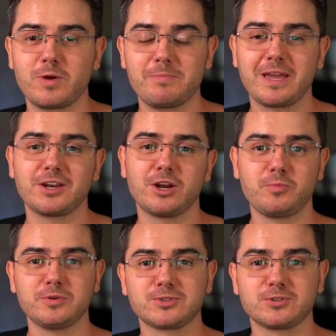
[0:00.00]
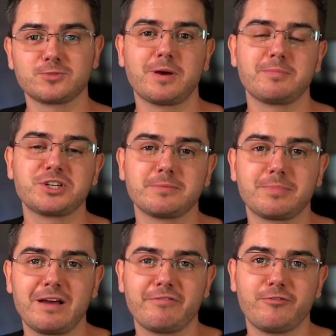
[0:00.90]
We make an open source publishing
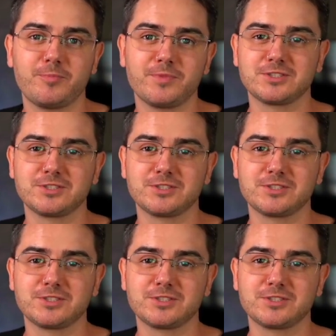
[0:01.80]
platform